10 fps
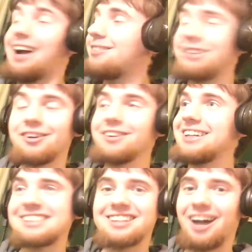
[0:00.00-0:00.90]
Haven't heard
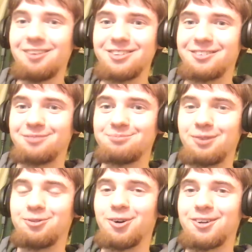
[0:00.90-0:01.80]
this cover
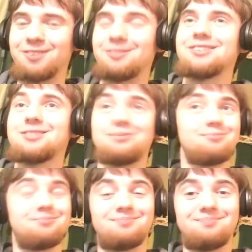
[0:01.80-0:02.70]
before. It's
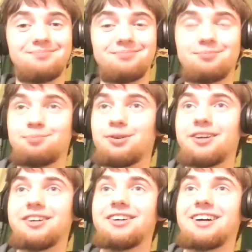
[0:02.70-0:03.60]

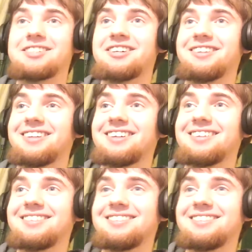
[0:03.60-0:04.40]
pretty good, actually.